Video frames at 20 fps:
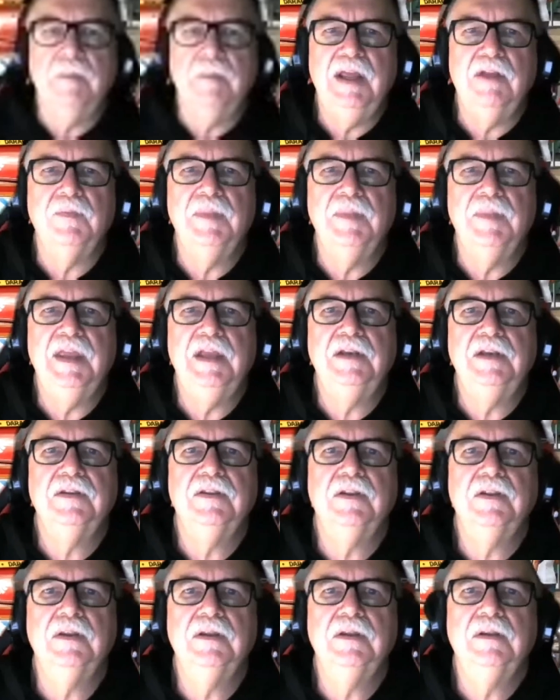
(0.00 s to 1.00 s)
from there to
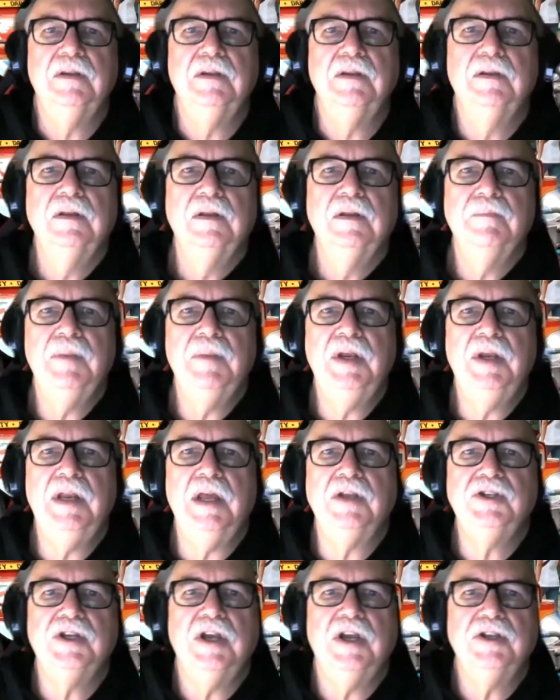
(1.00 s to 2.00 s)
the meet our
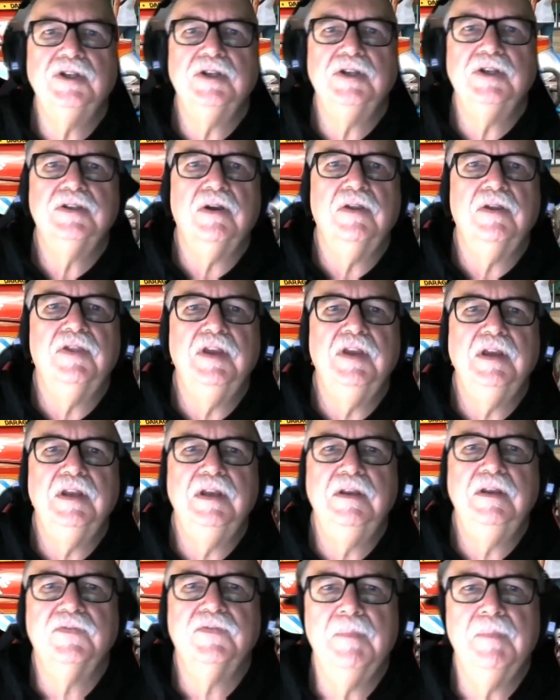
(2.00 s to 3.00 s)
judges. I think it
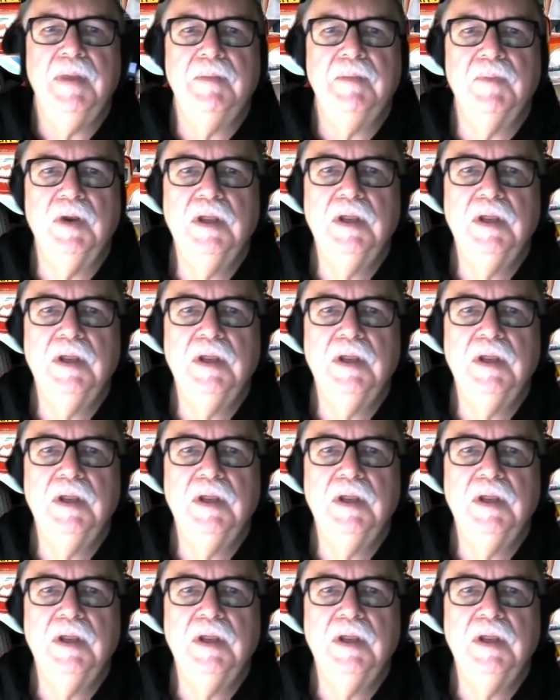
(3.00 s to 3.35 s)
is from memory.